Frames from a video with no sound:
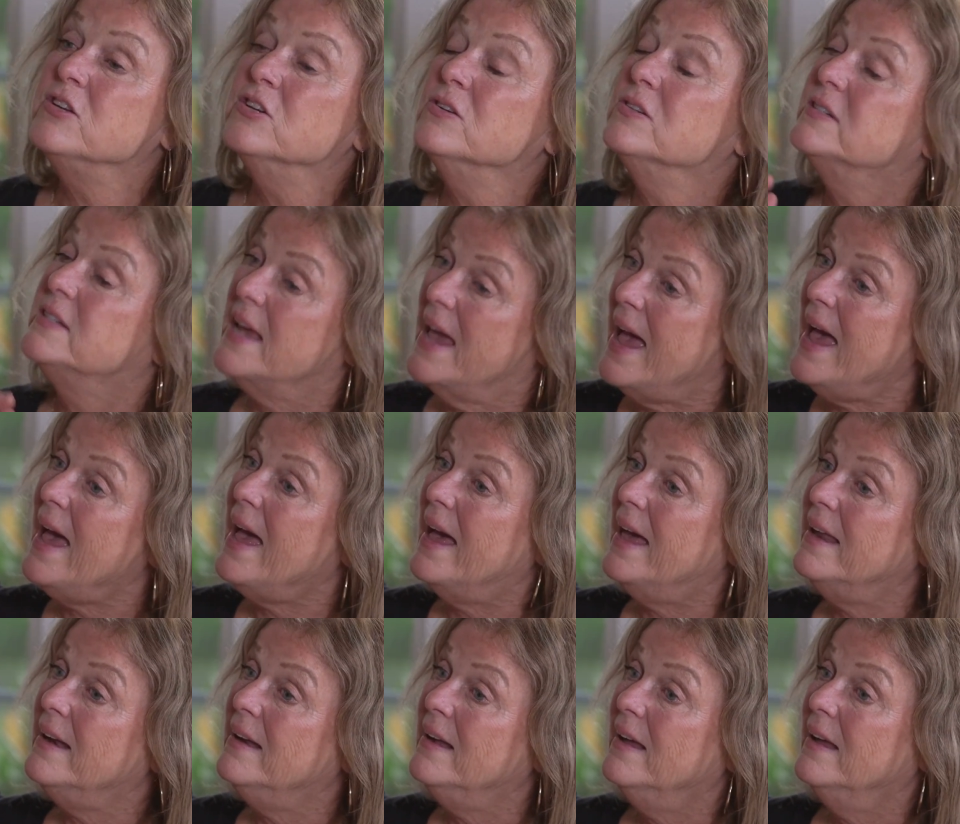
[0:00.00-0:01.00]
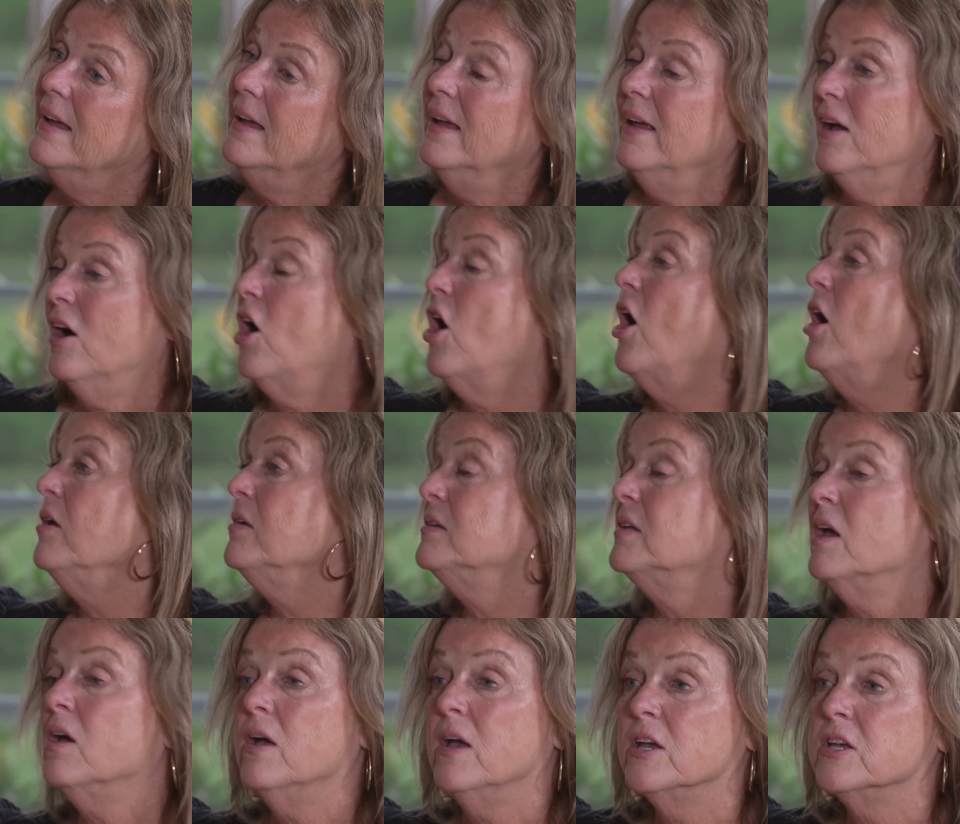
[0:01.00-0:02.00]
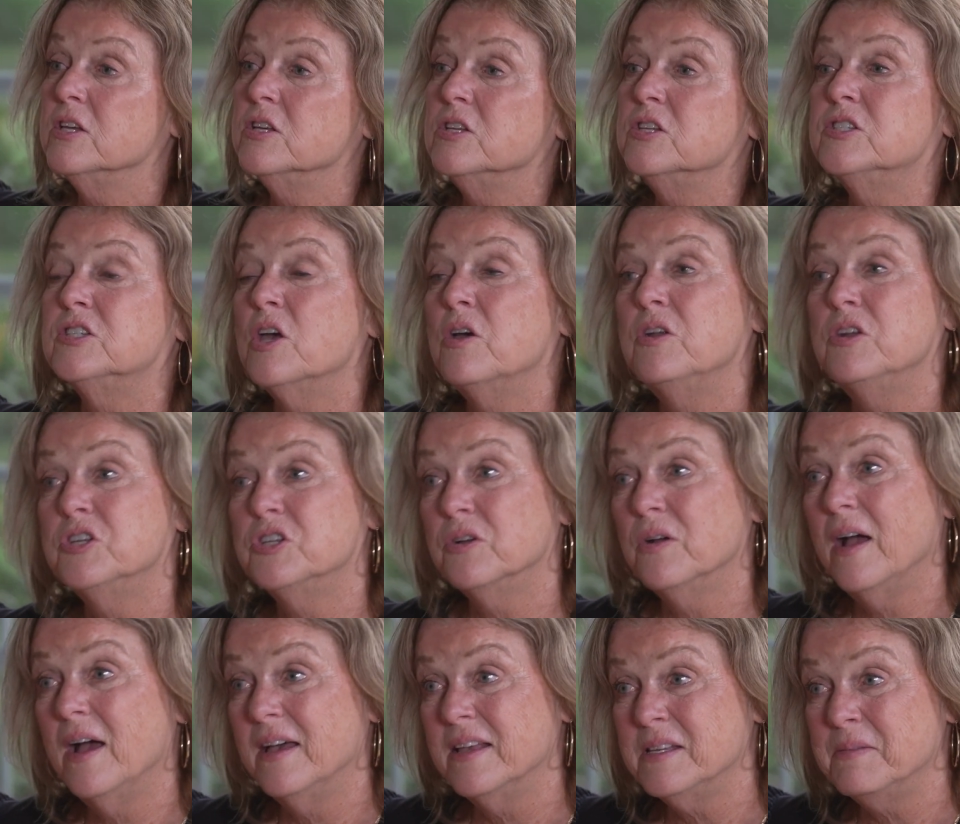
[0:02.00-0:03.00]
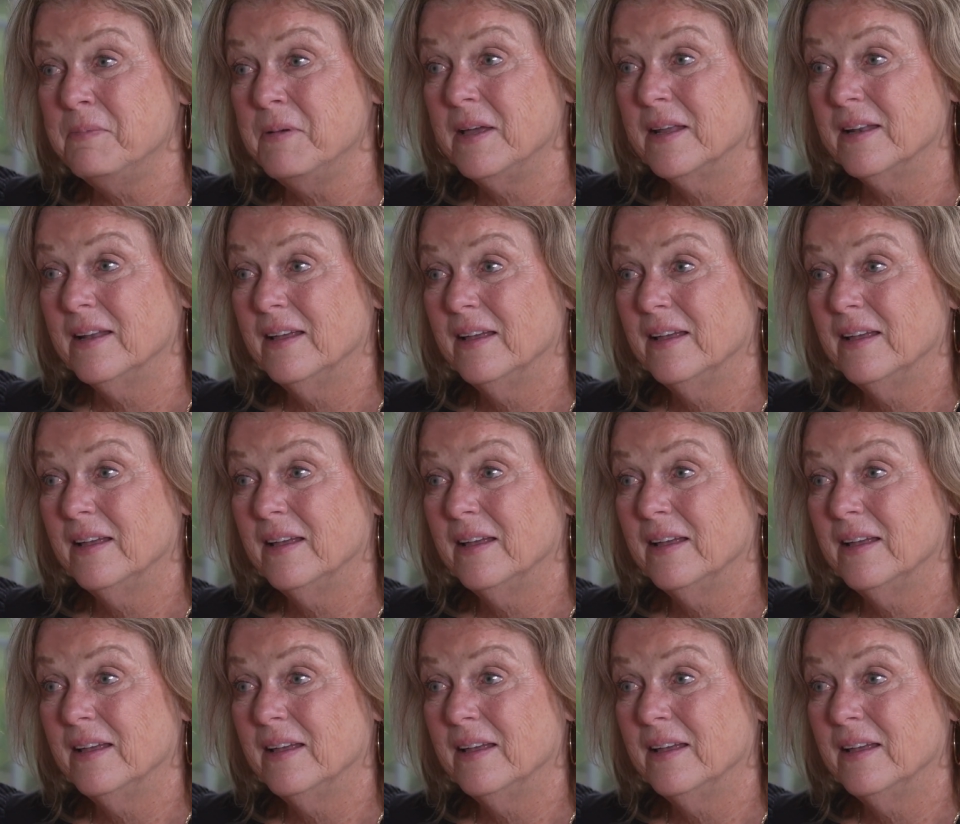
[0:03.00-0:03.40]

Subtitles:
your dad, also, so does your husband.